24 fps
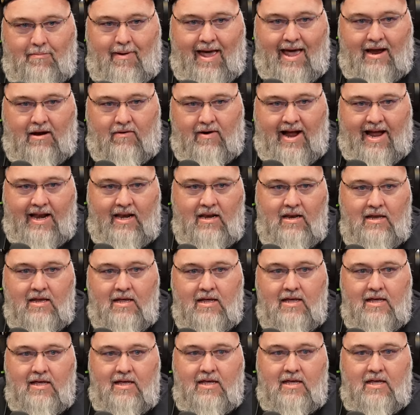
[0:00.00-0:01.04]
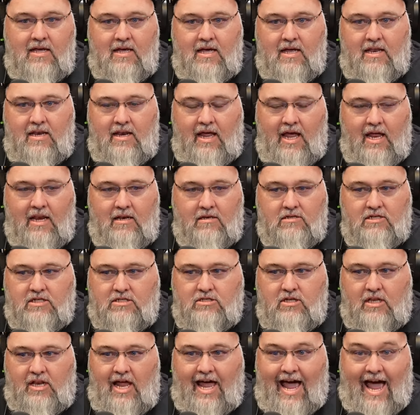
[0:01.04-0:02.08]
Mac, right? And and
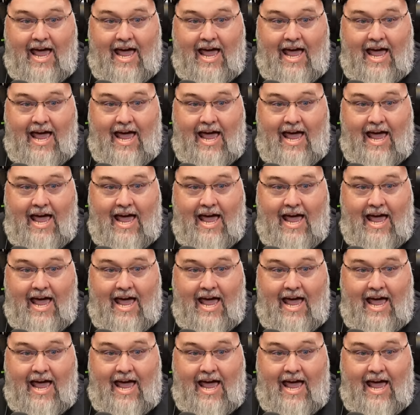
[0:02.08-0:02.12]
just and I,